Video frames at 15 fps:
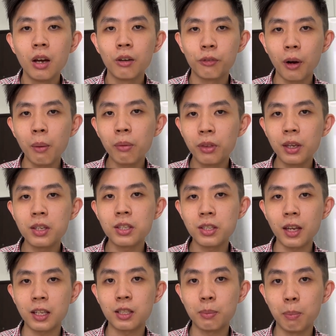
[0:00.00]
from this
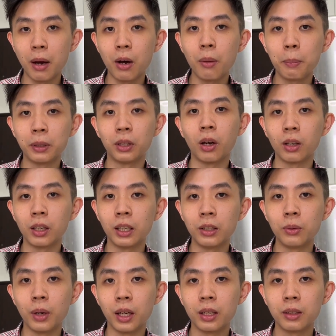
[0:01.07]
6 mile per dollar
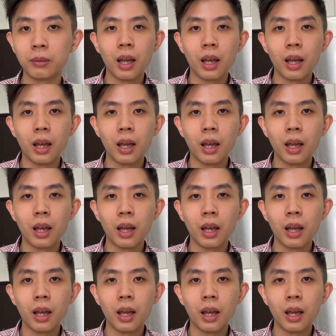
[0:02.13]
earn rate.